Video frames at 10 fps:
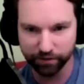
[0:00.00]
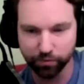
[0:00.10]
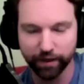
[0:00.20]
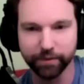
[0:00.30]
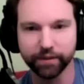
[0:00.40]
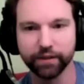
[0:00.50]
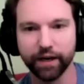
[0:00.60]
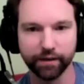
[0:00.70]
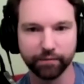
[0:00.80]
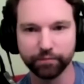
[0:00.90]
Is what I mean,
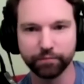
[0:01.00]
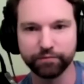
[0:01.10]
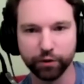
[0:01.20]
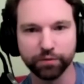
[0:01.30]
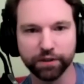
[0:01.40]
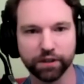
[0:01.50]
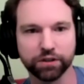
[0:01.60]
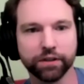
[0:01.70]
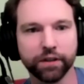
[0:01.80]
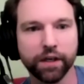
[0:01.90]
not a film
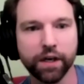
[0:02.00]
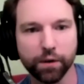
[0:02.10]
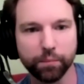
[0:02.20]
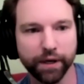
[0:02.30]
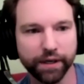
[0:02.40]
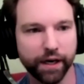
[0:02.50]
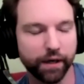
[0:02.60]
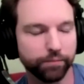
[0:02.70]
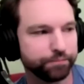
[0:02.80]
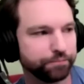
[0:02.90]
production. Yeah, yeah. But,
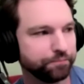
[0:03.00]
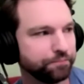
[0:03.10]
um,